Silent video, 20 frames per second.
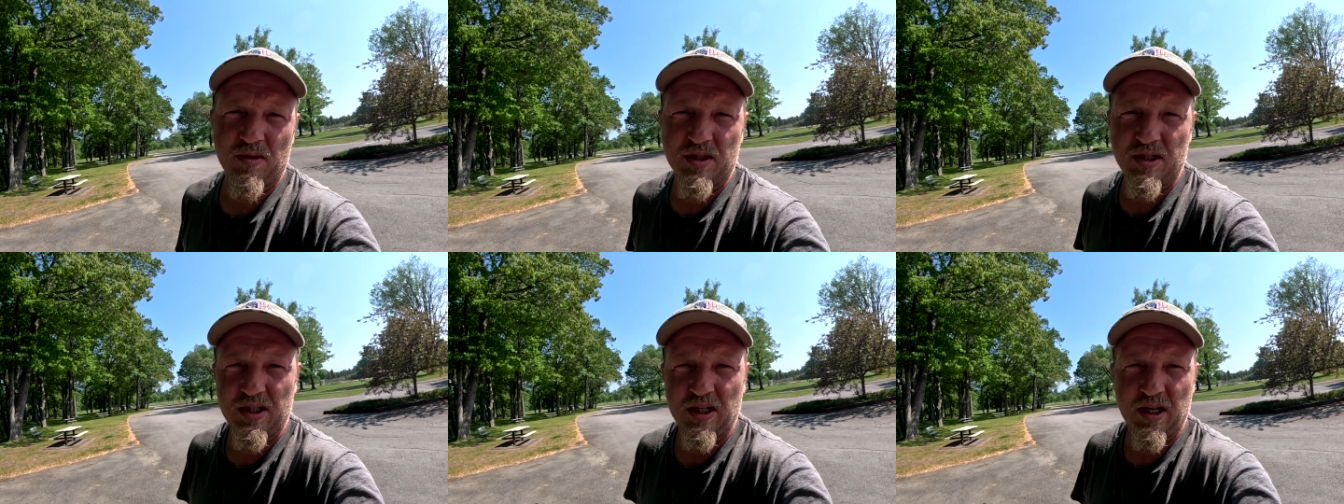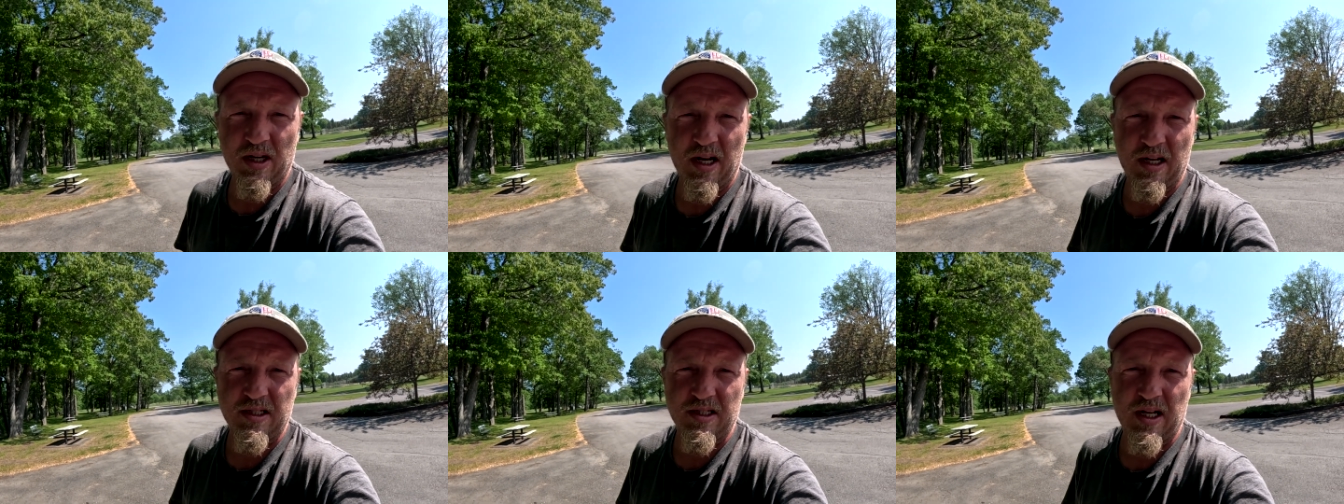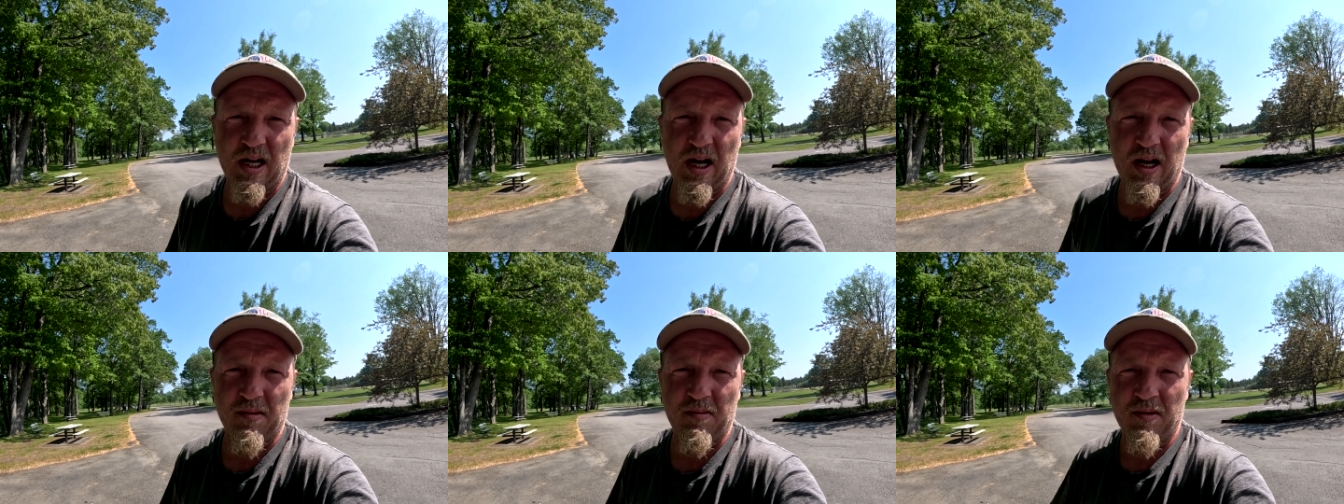We'll see you next
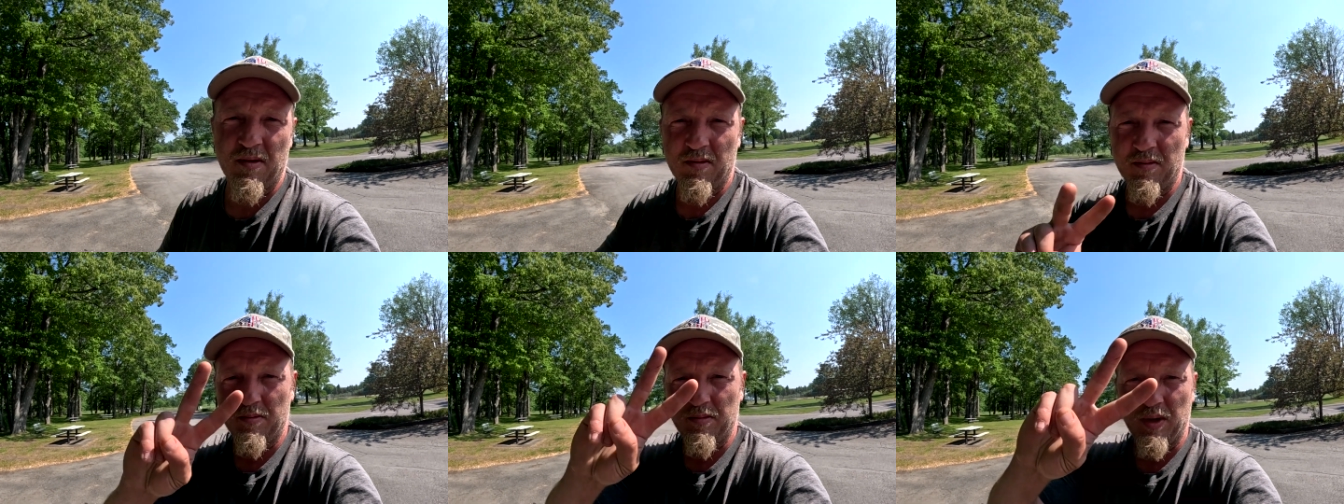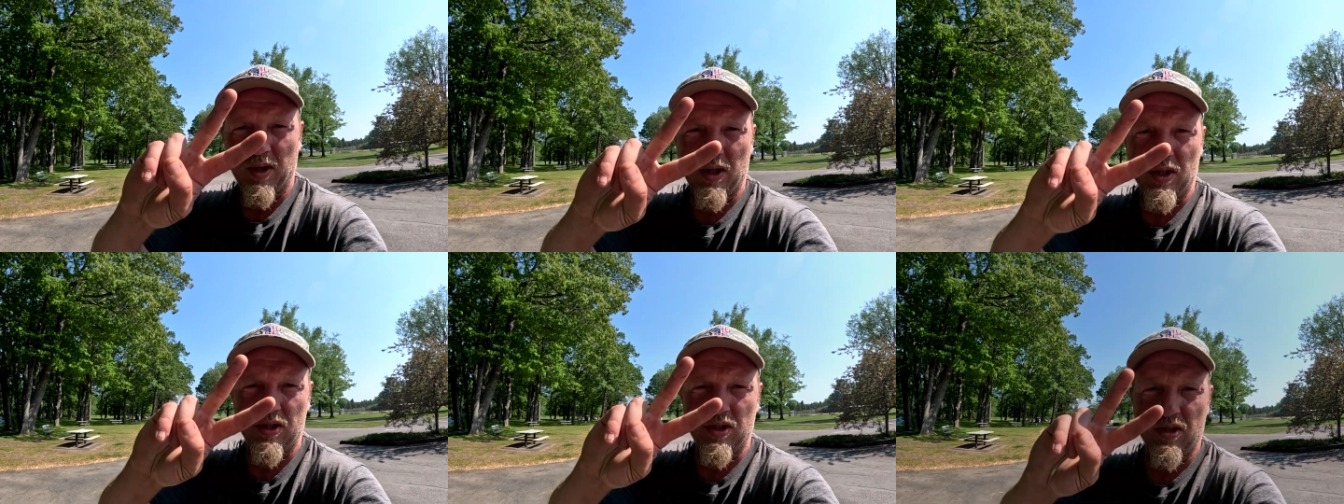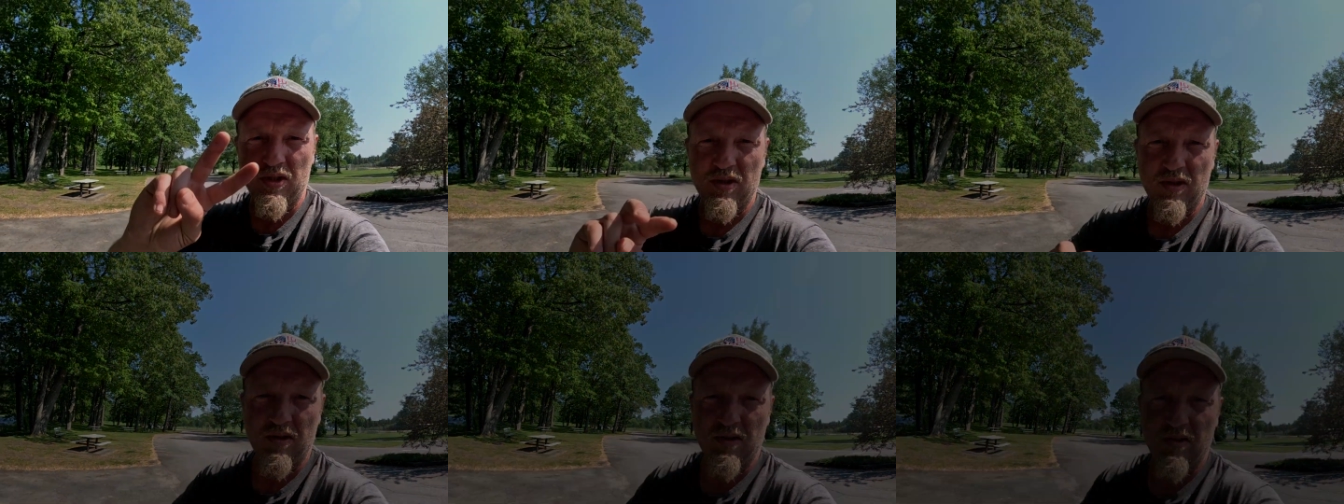time. Peace.